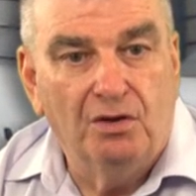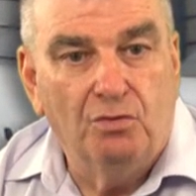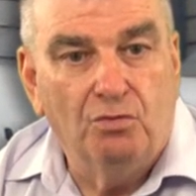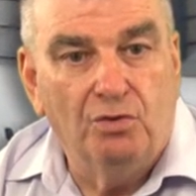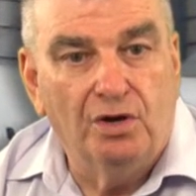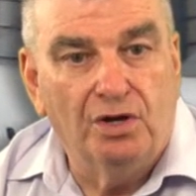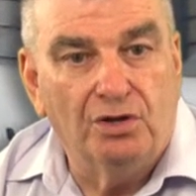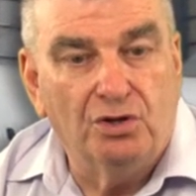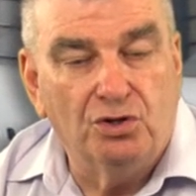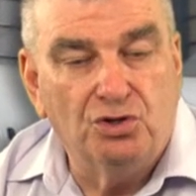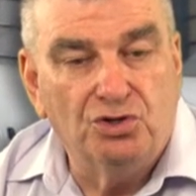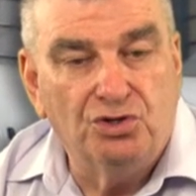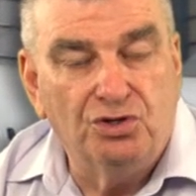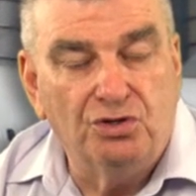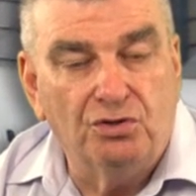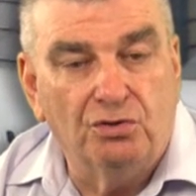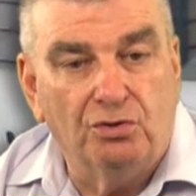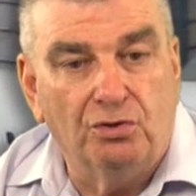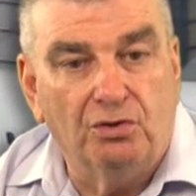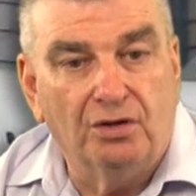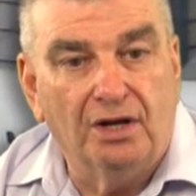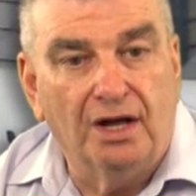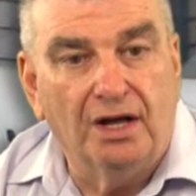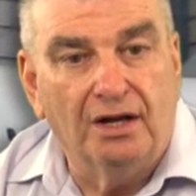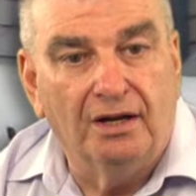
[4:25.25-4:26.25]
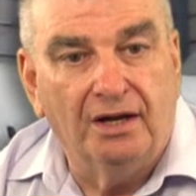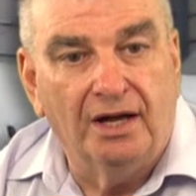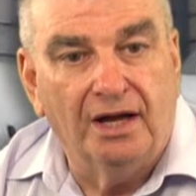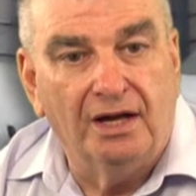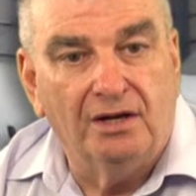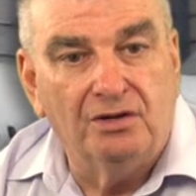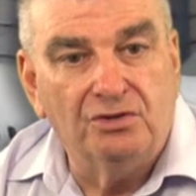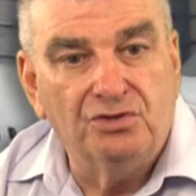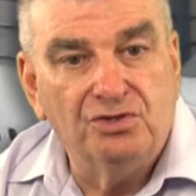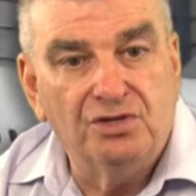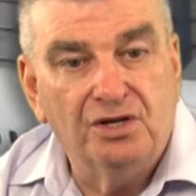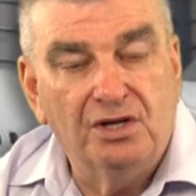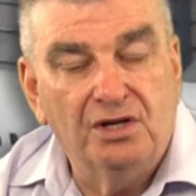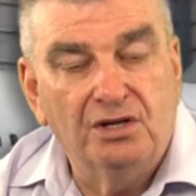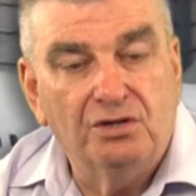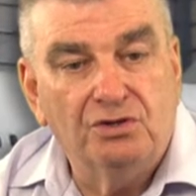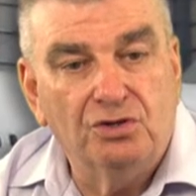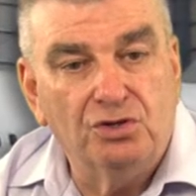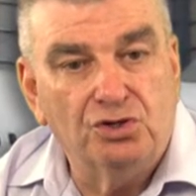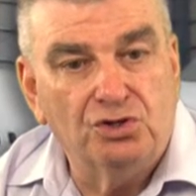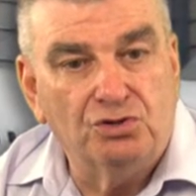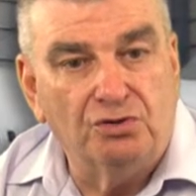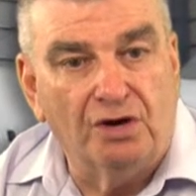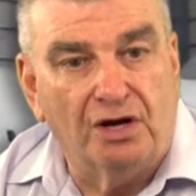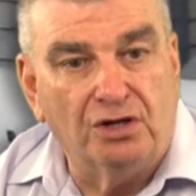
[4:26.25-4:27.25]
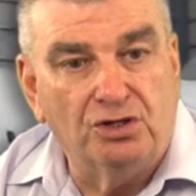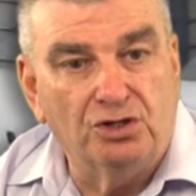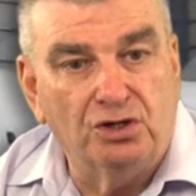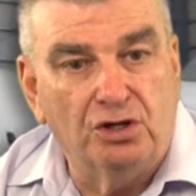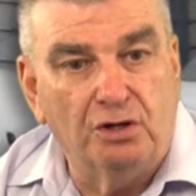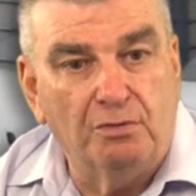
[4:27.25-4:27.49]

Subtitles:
where the tool allows the structure